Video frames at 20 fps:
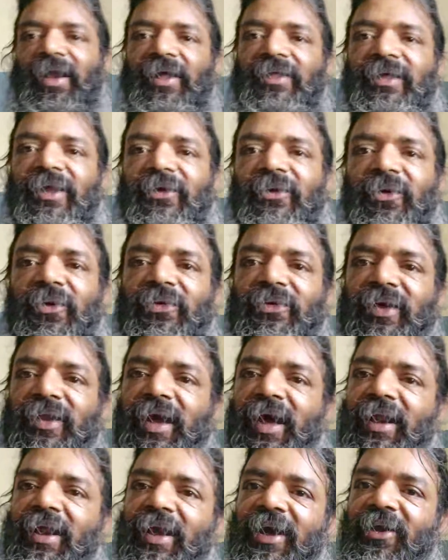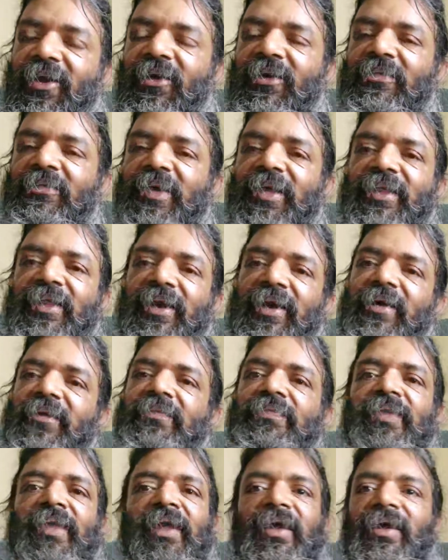Another questionnaire along with
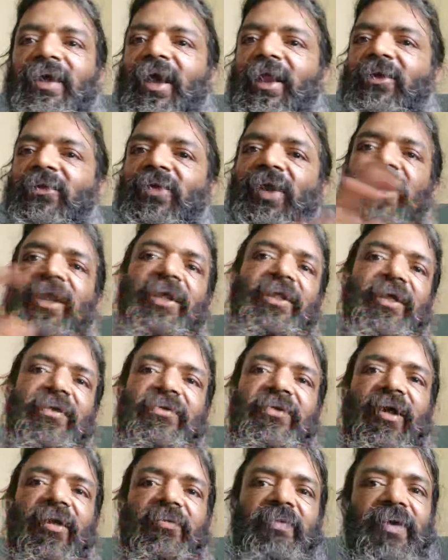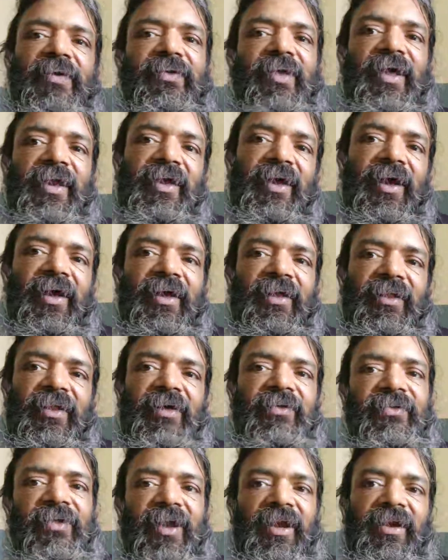the calculating the surface area
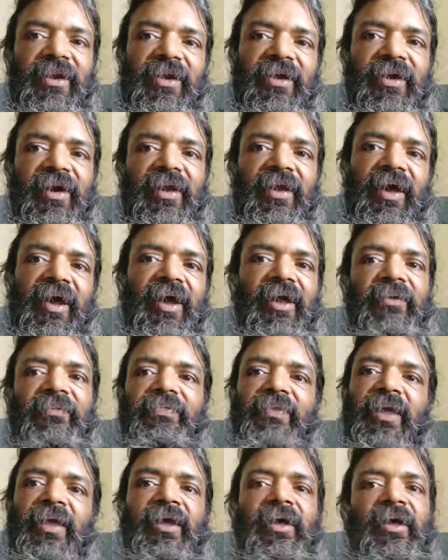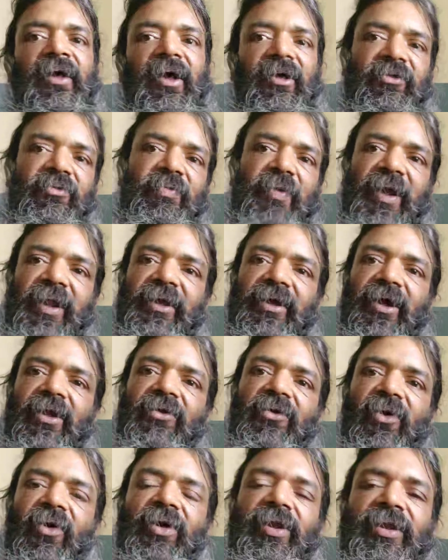in the cylindrical and
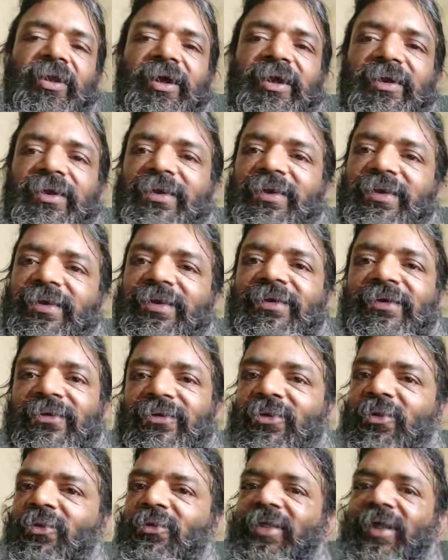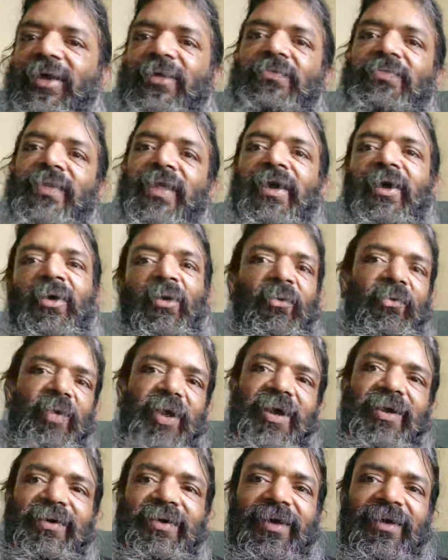spherical coordinate through the
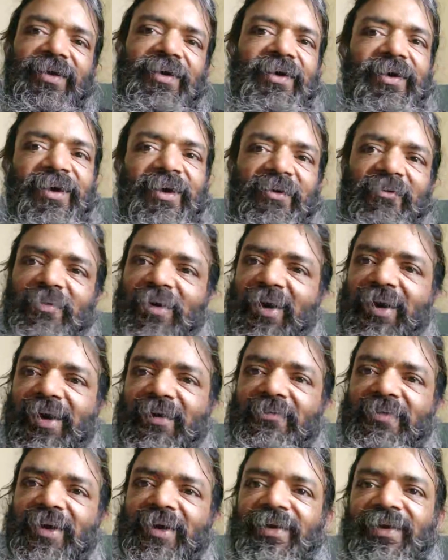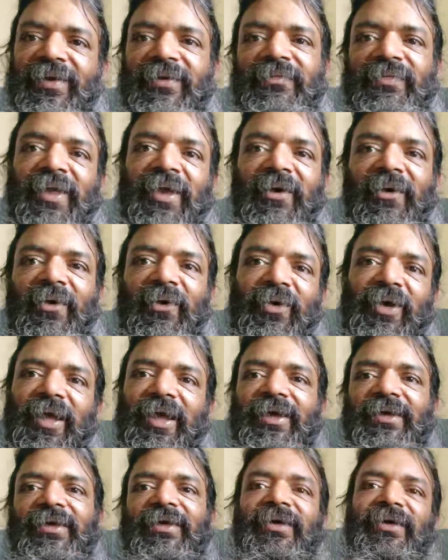vector fundamental.
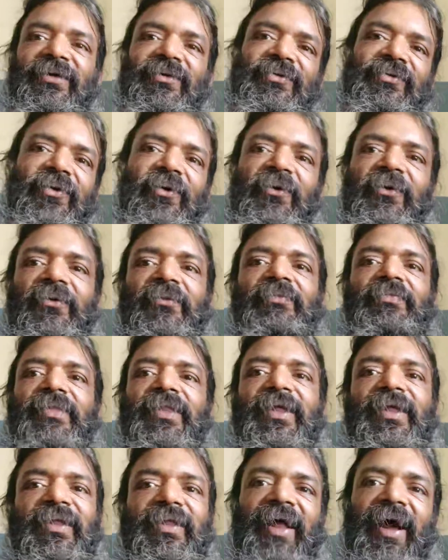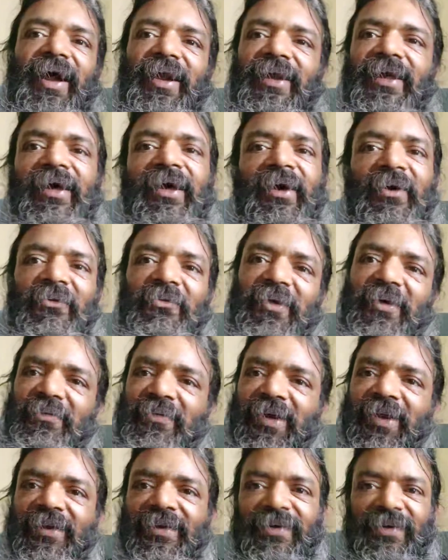Okay, so that
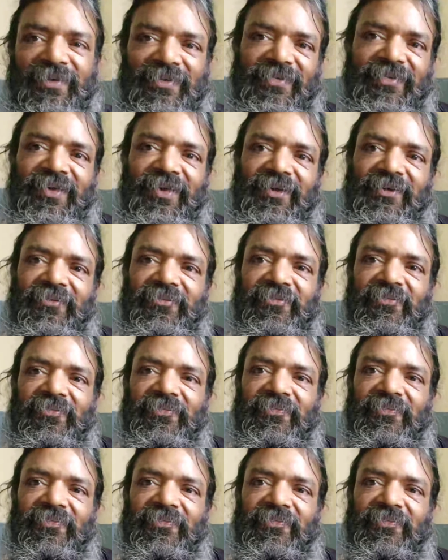we will see.